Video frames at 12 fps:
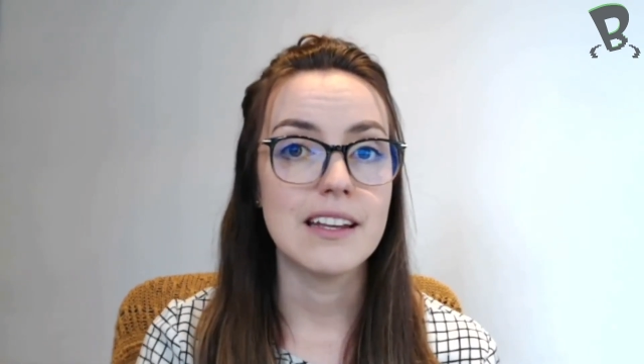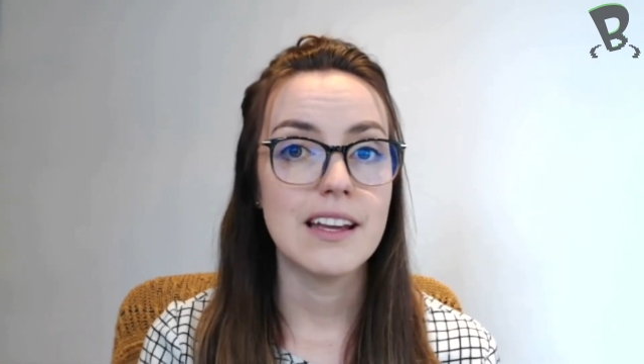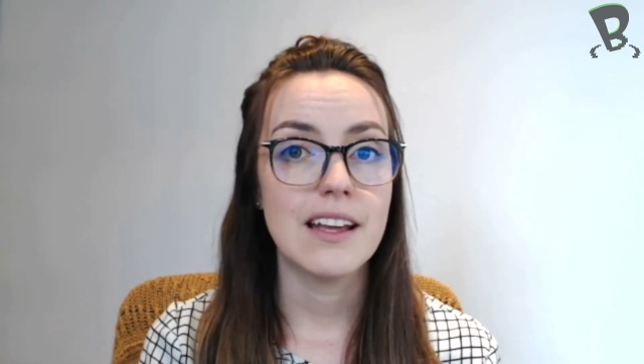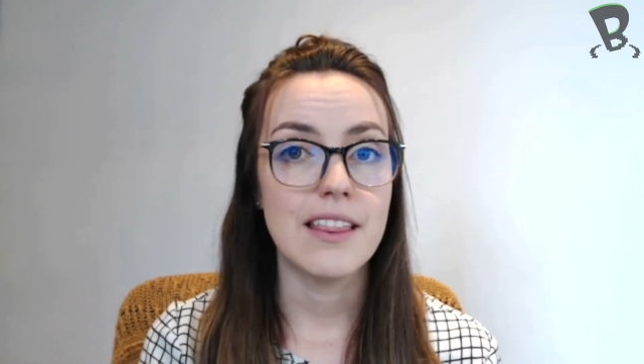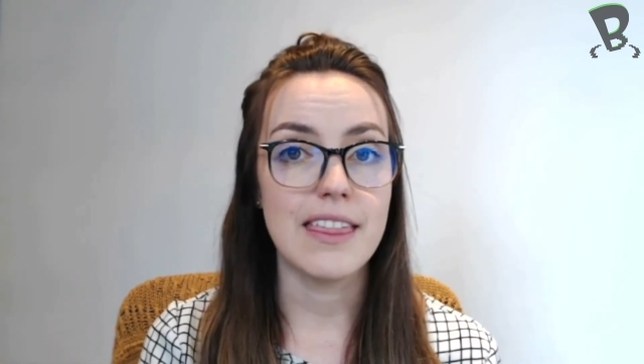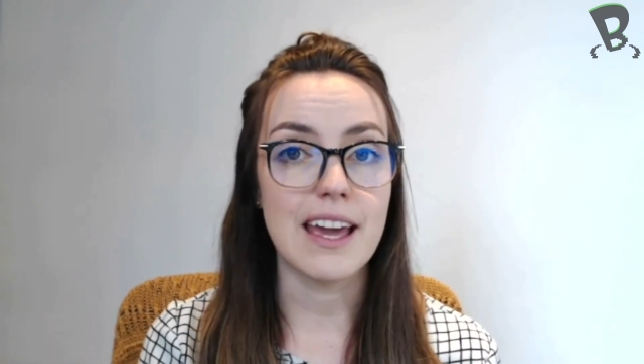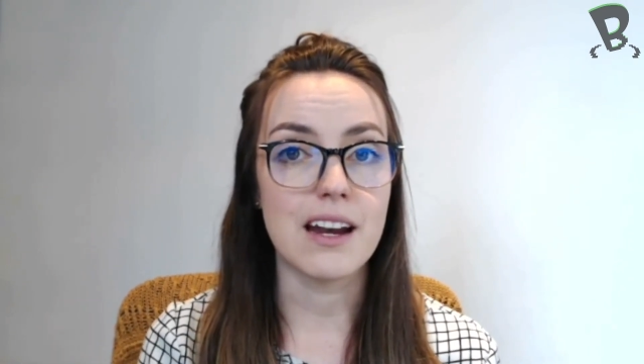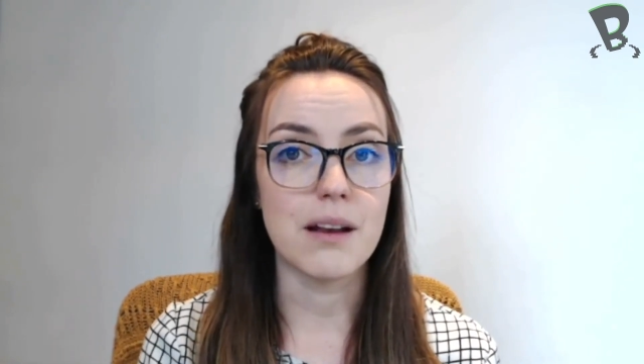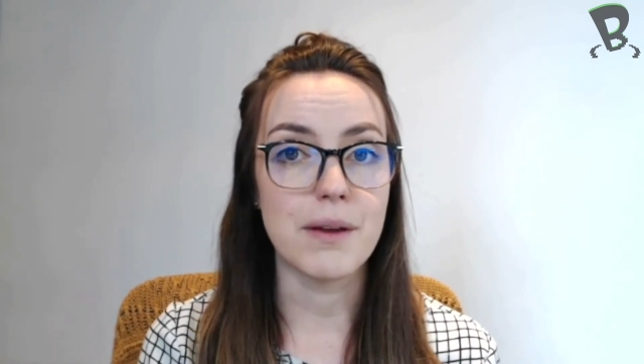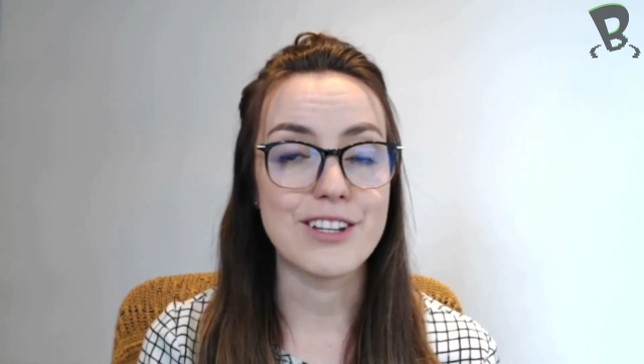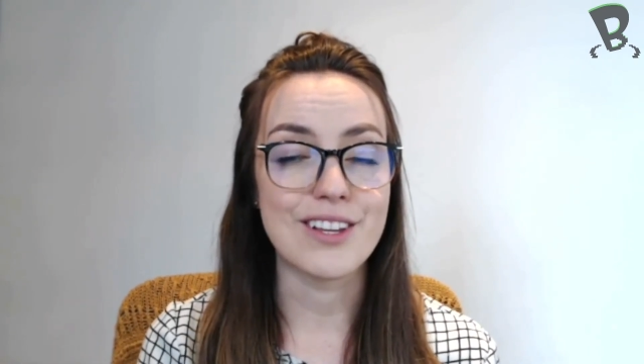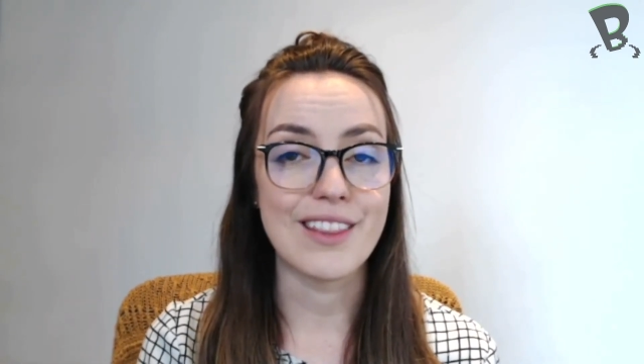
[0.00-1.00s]
the
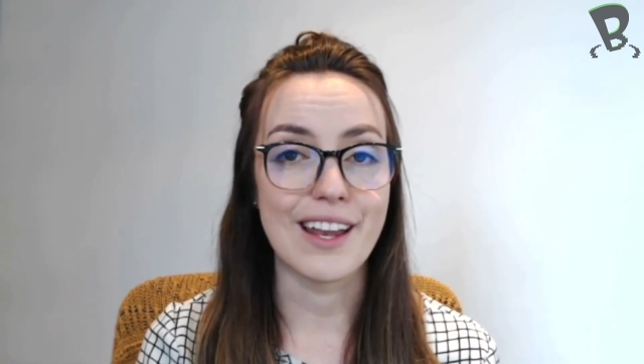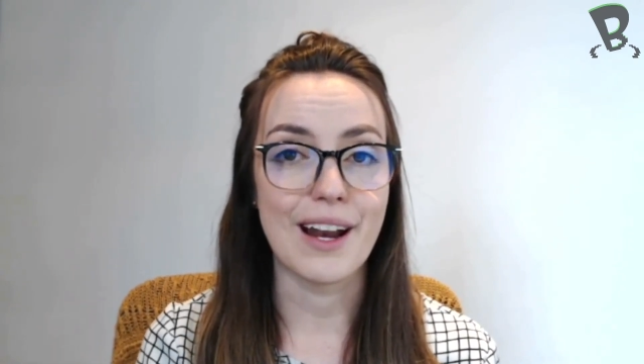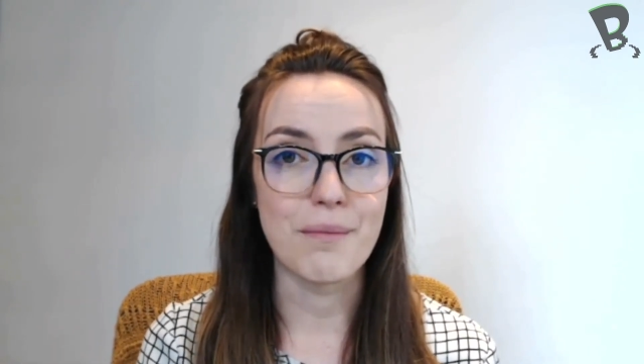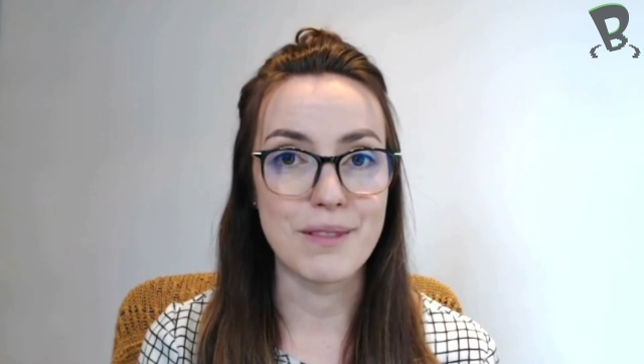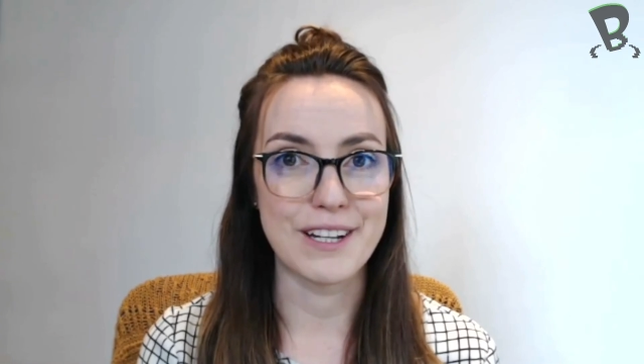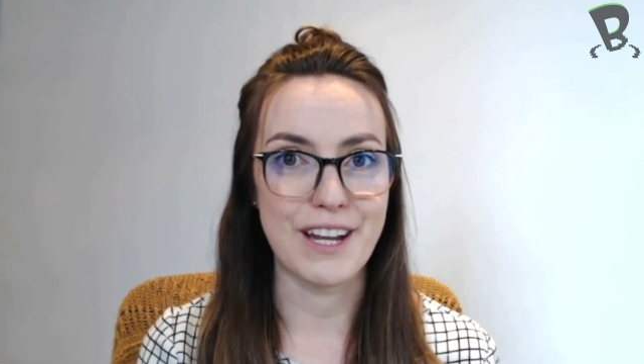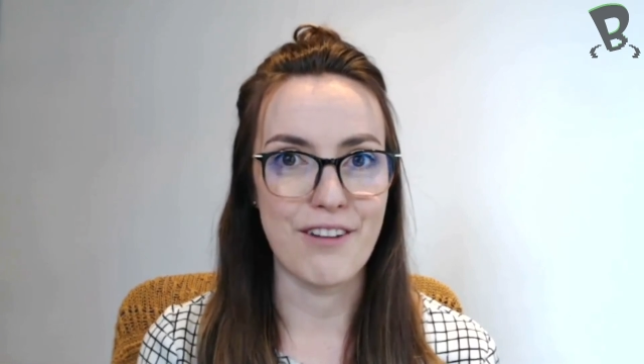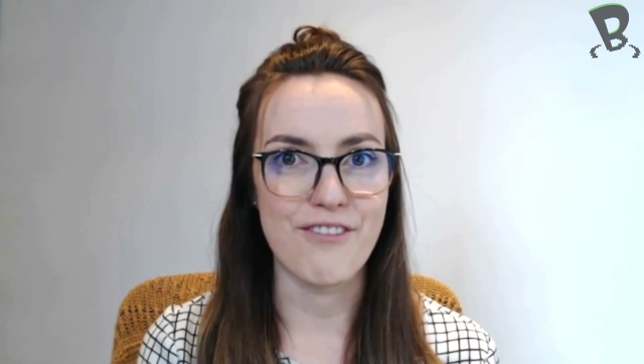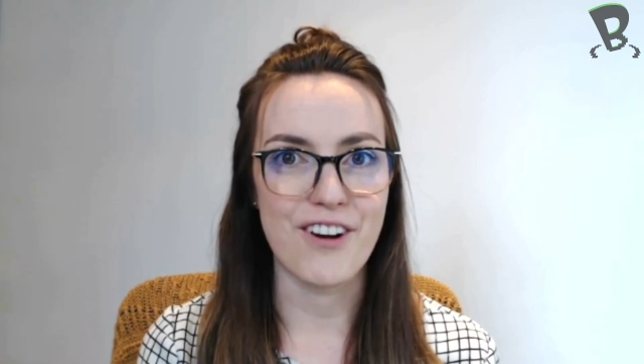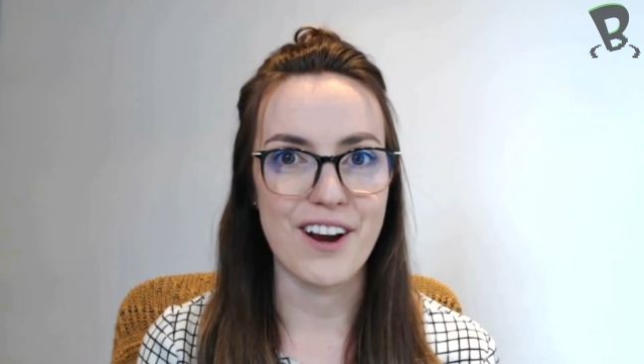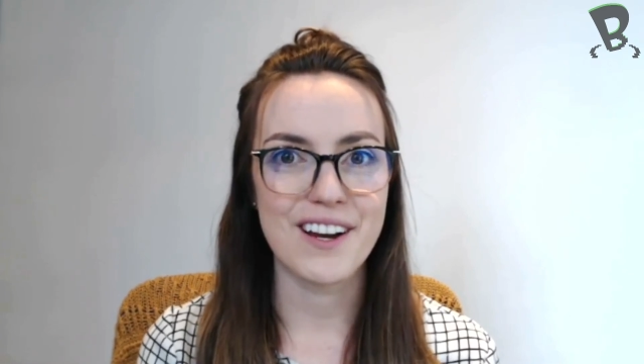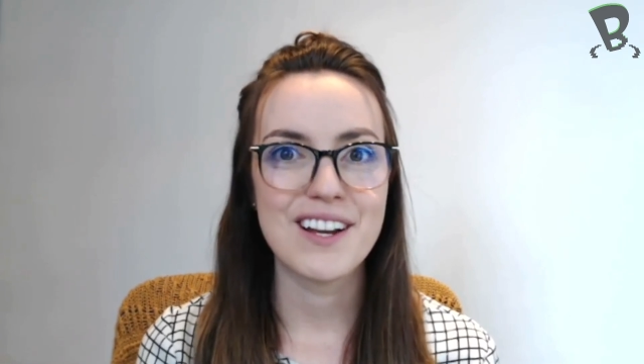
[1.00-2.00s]
animation that I'm looking
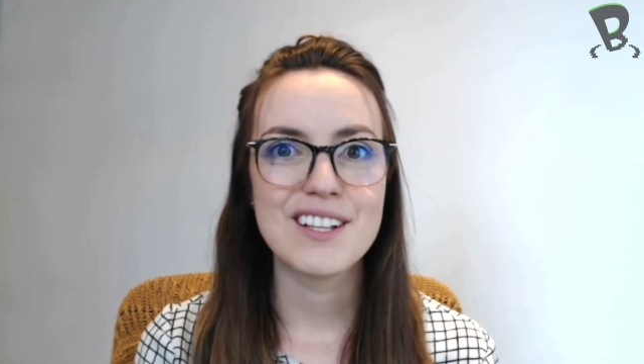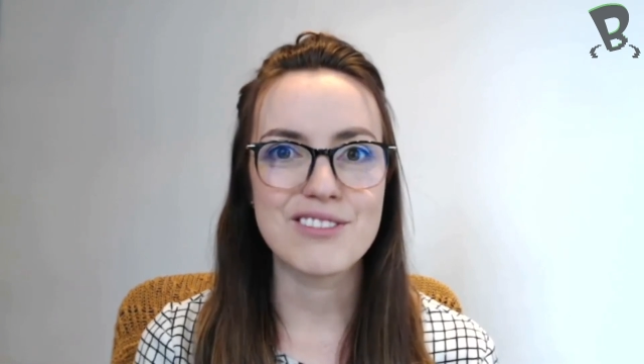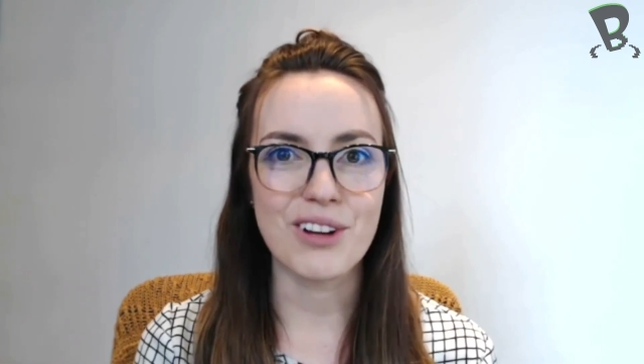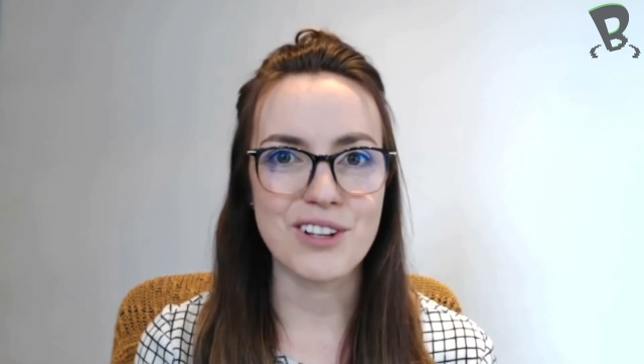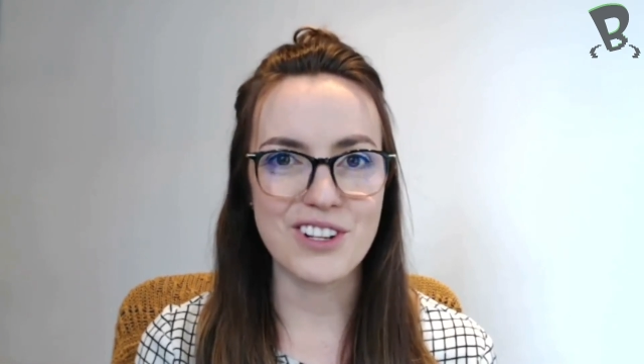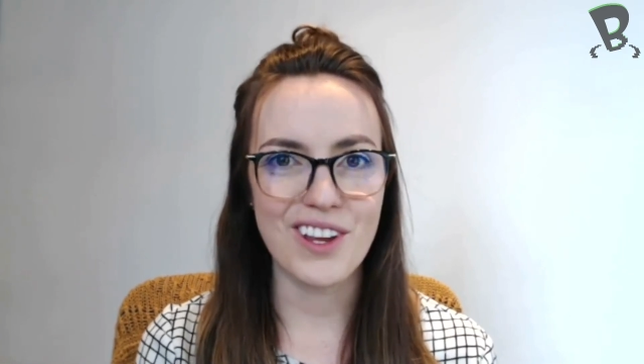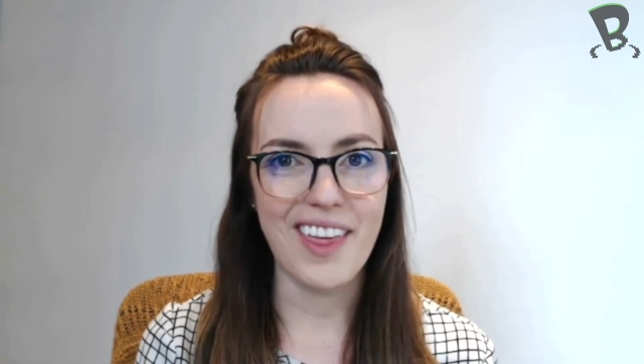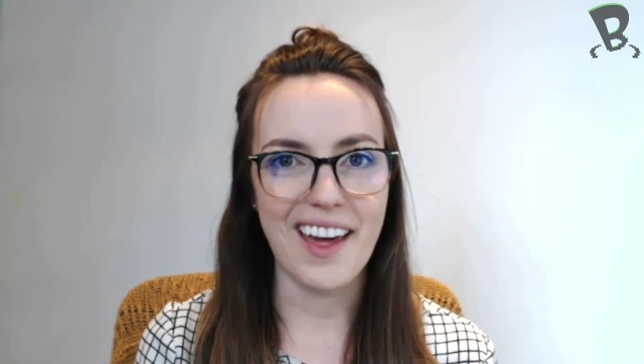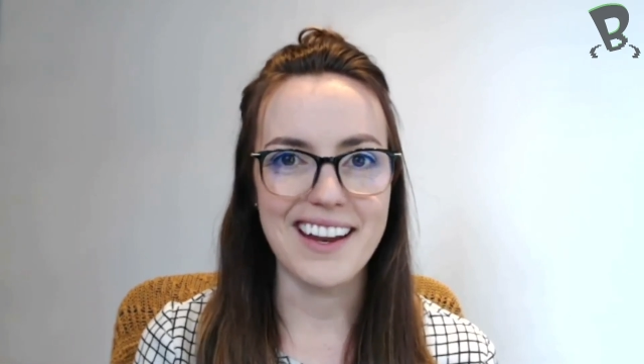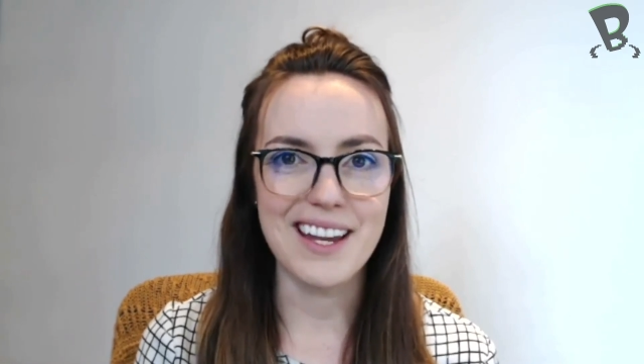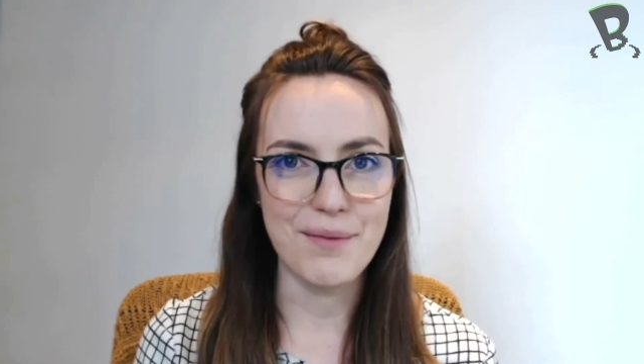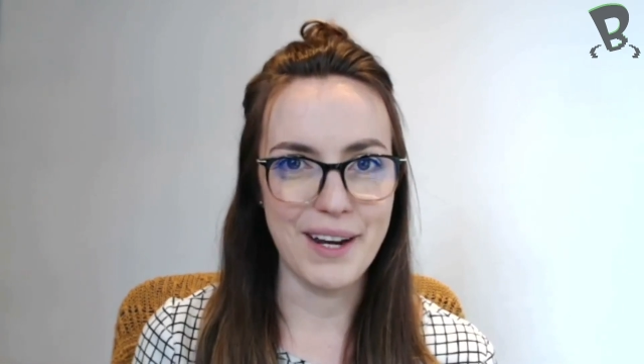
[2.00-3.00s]
for. So I'll show you
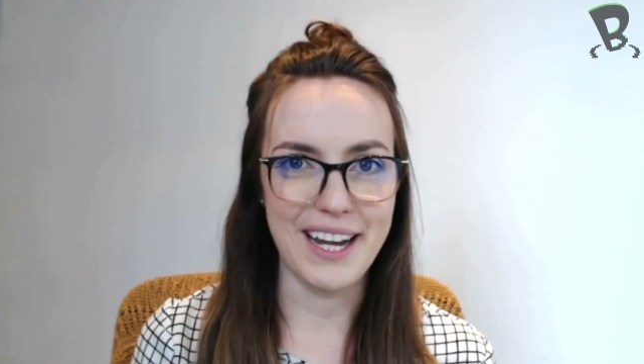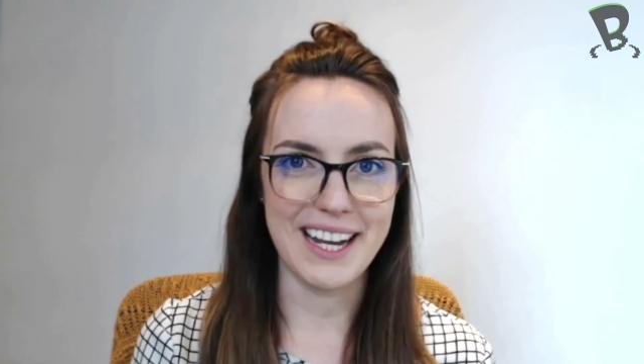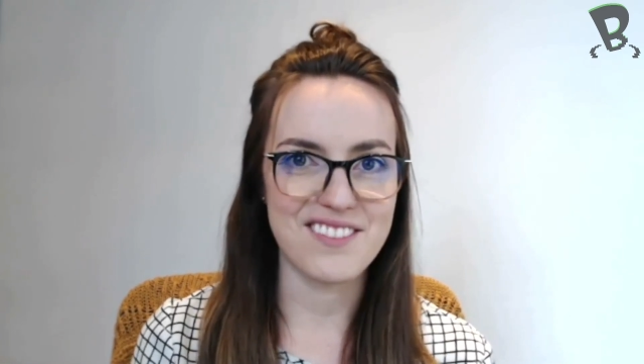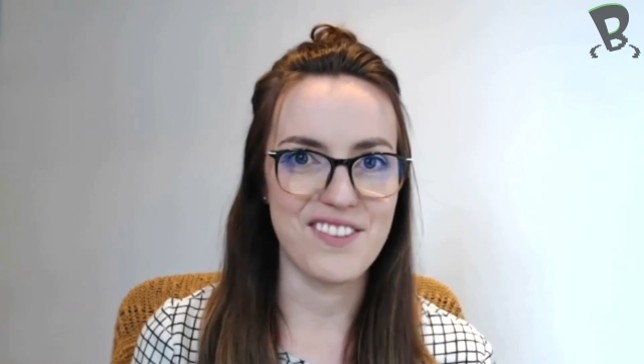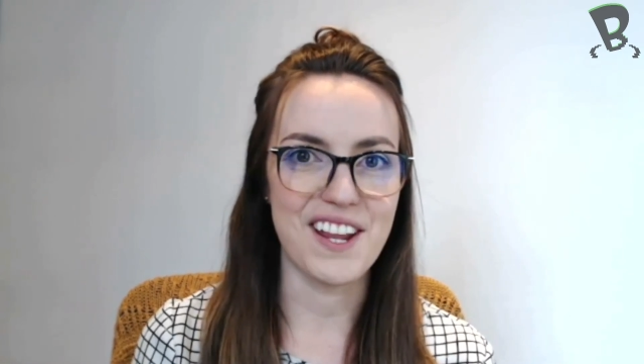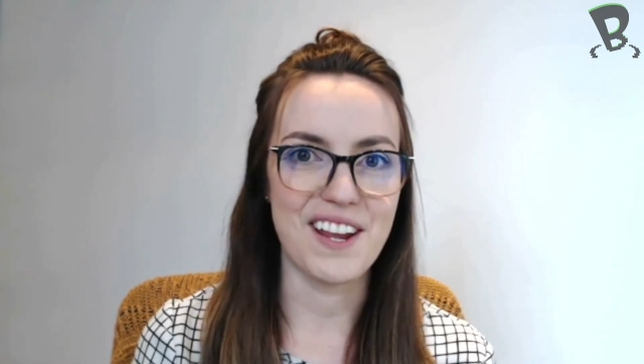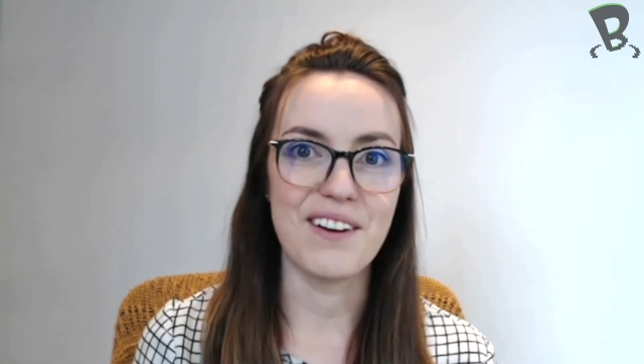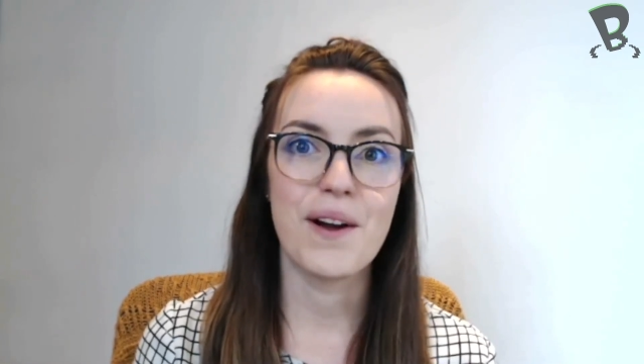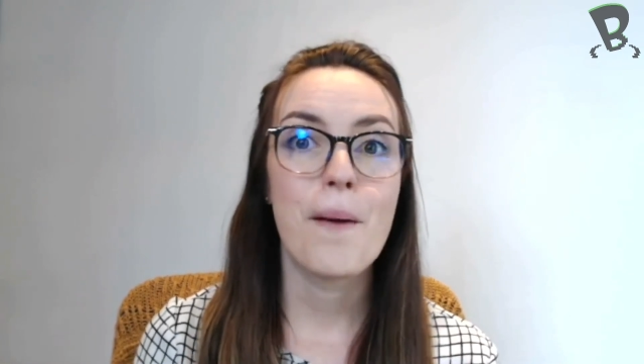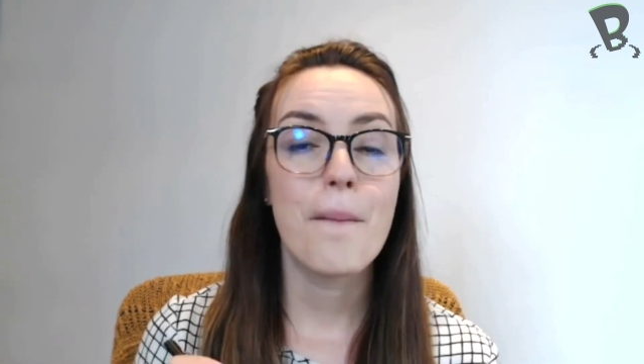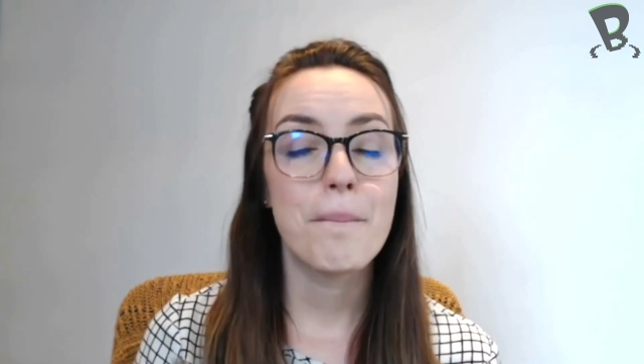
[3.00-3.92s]
that in my next video.